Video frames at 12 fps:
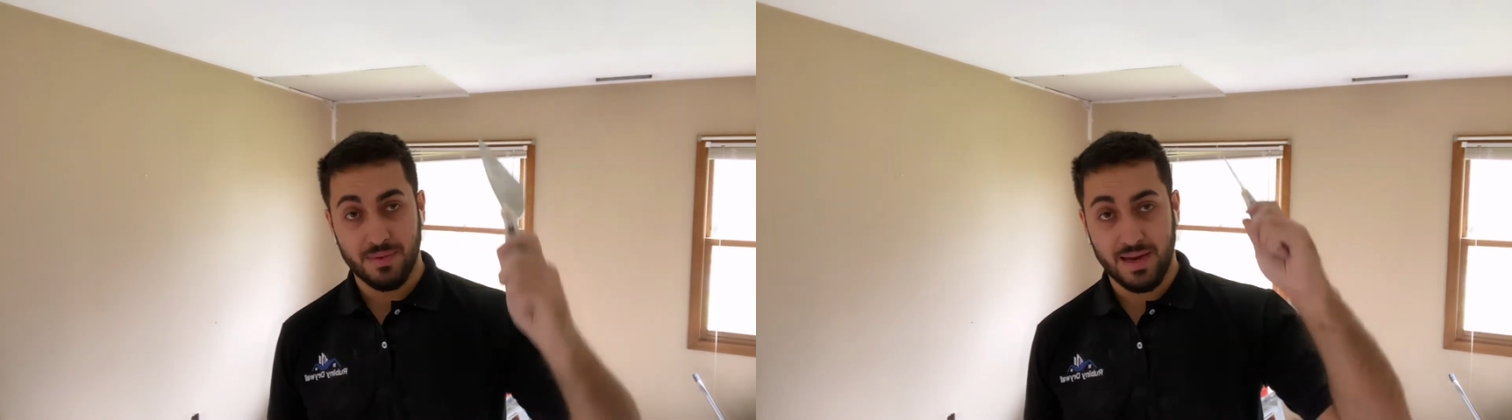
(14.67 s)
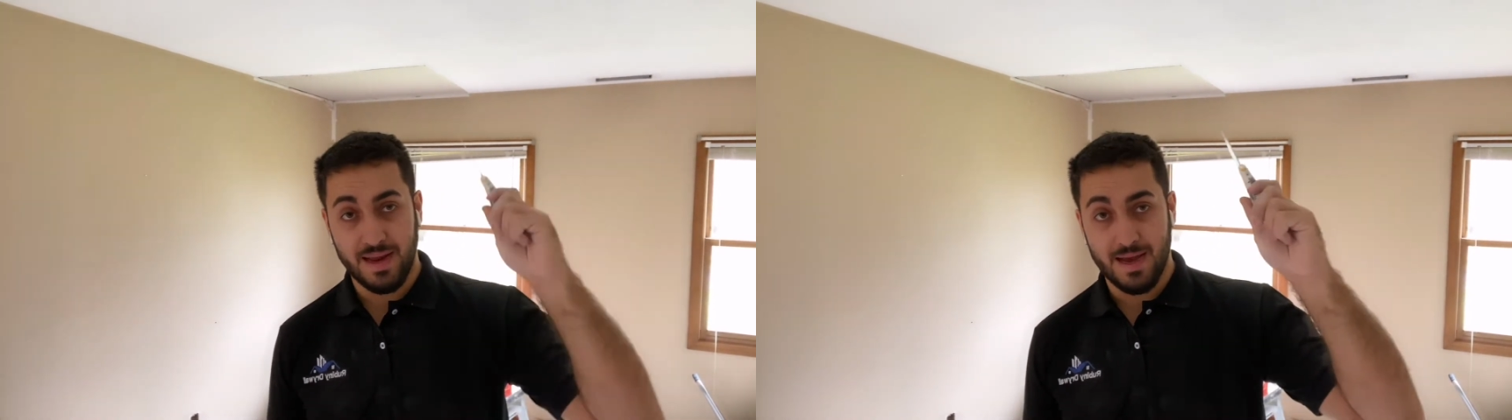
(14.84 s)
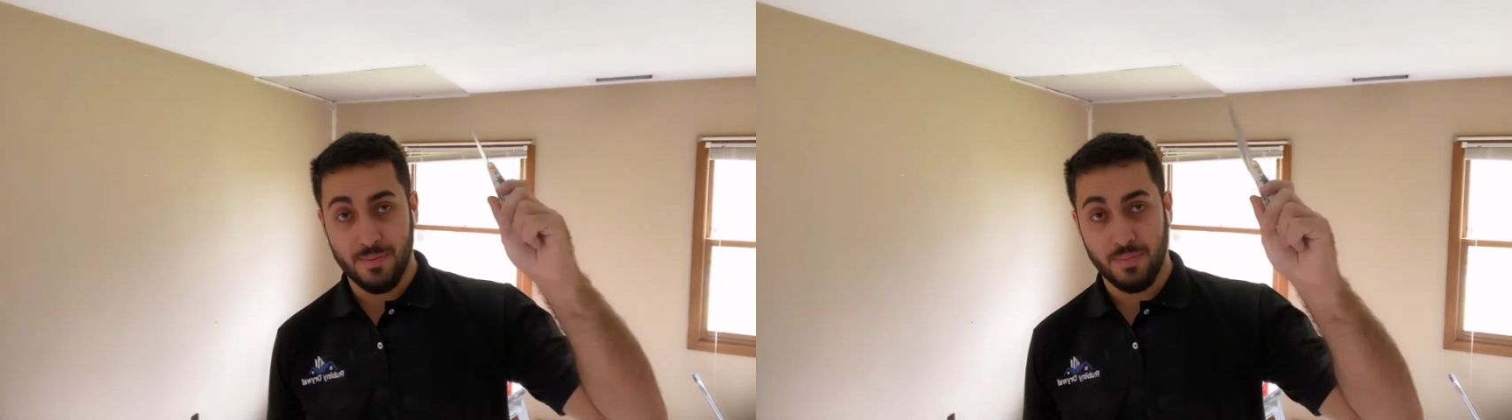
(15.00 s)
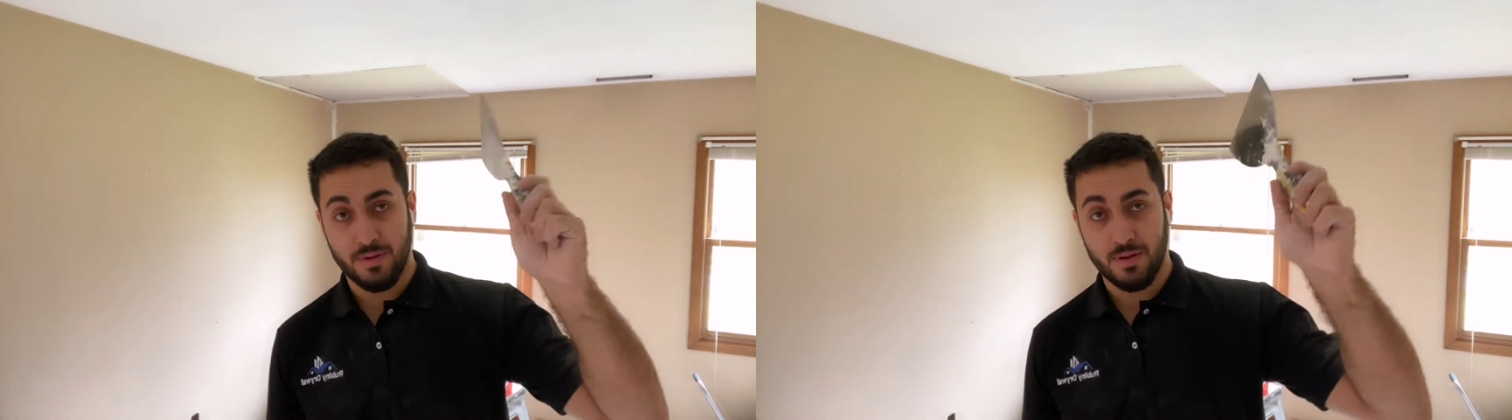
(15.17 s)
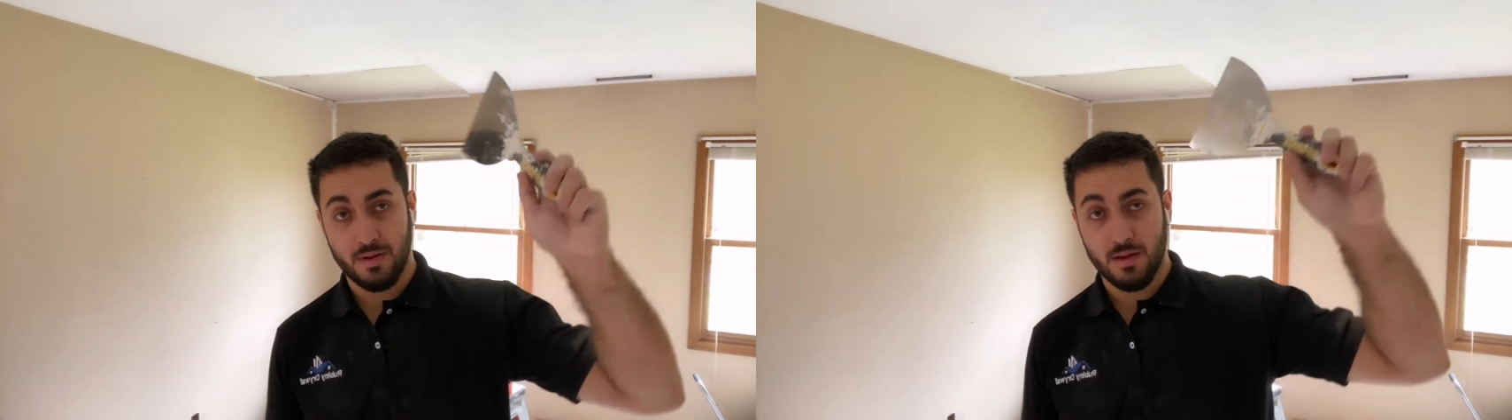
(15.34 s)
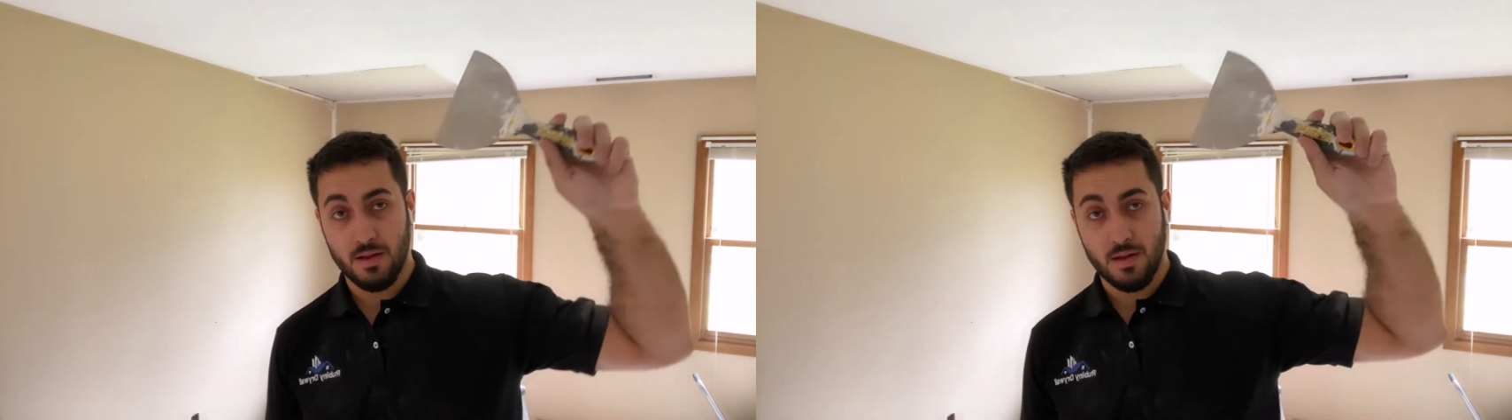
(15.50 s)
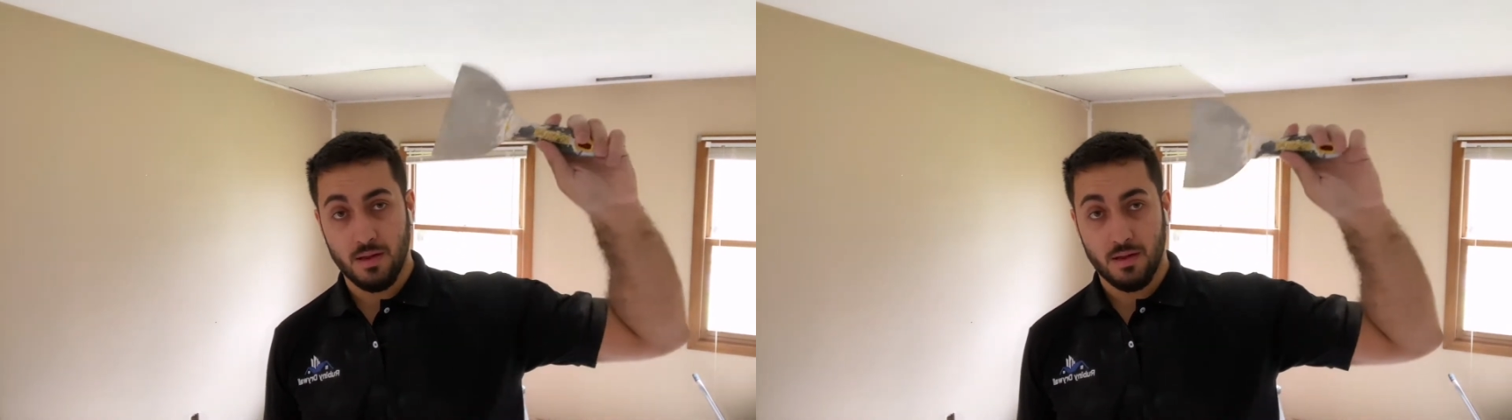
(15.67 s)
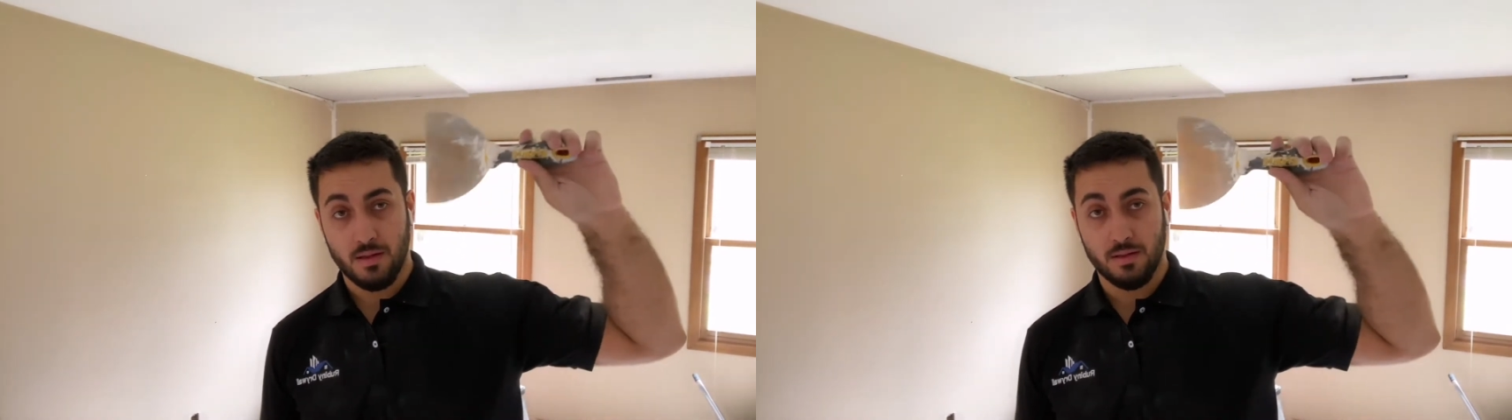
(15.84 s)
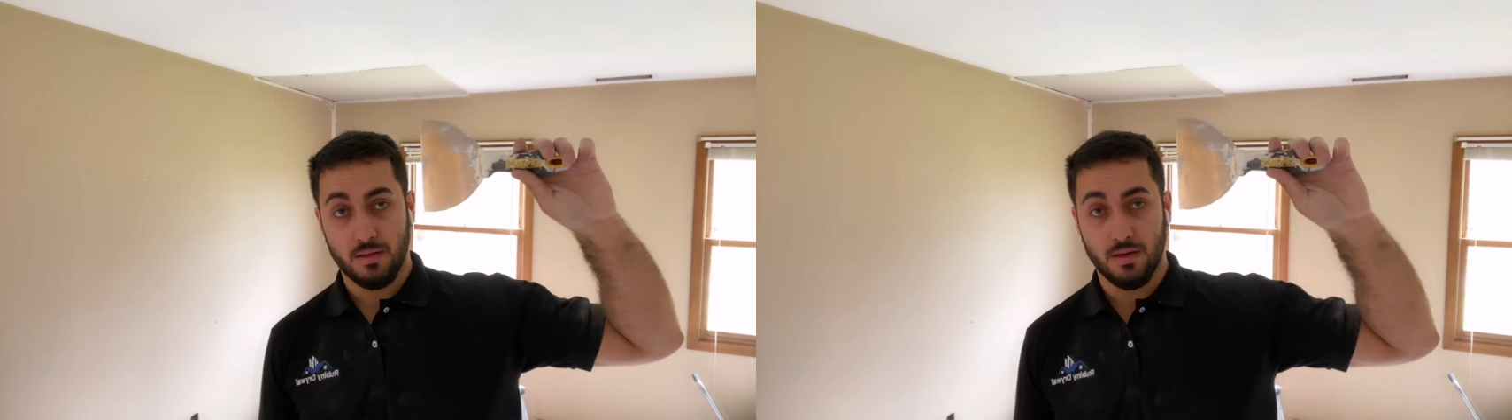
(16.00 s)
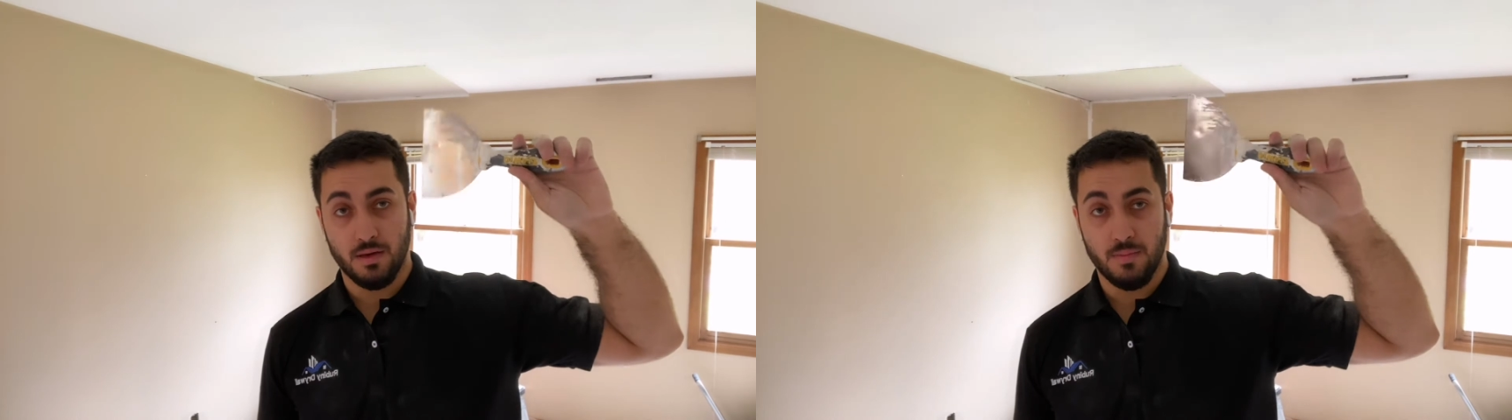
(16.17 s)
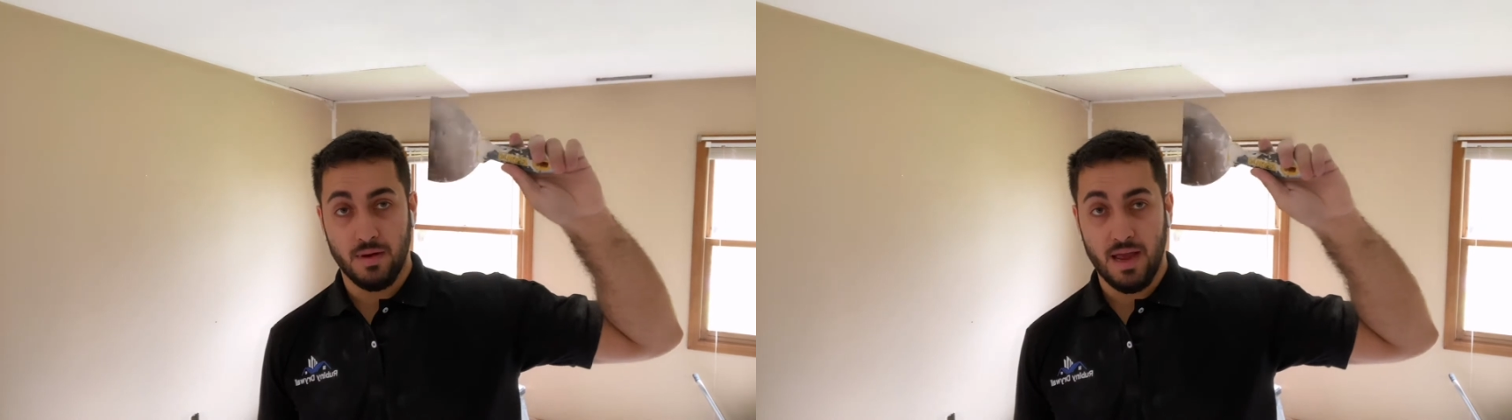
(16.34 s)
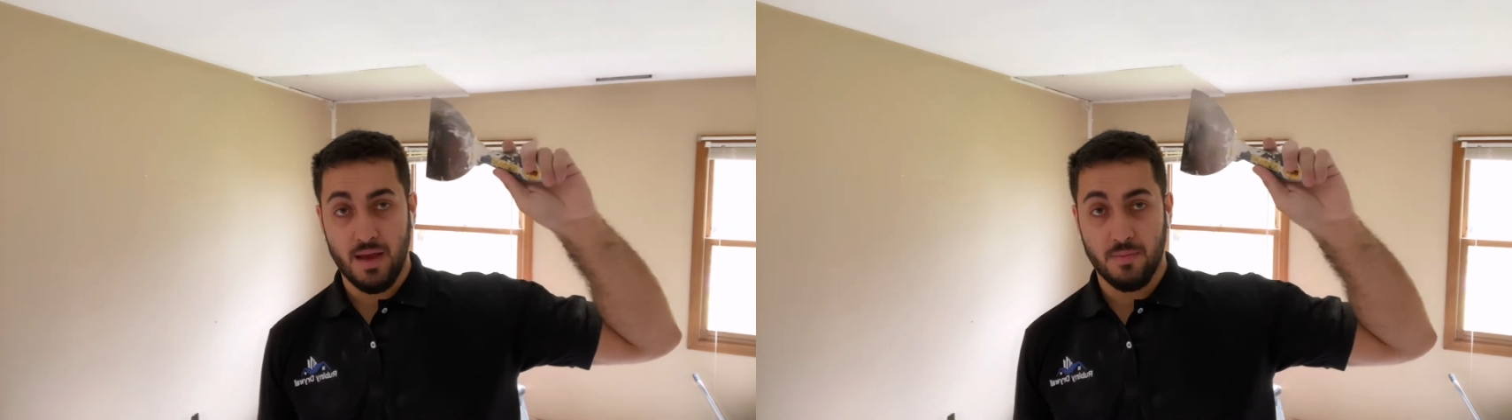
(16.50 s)

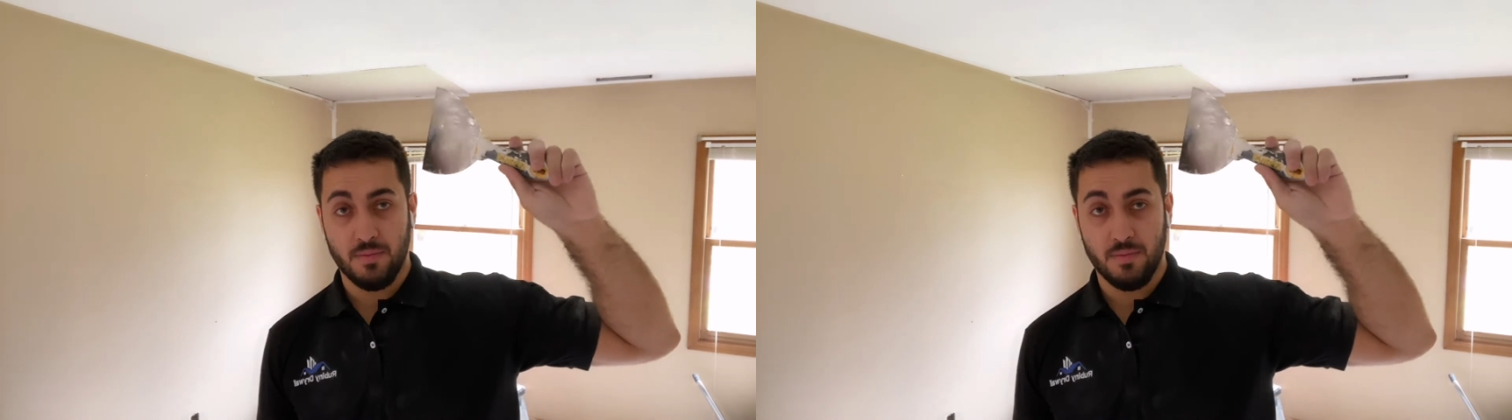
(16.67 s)
gap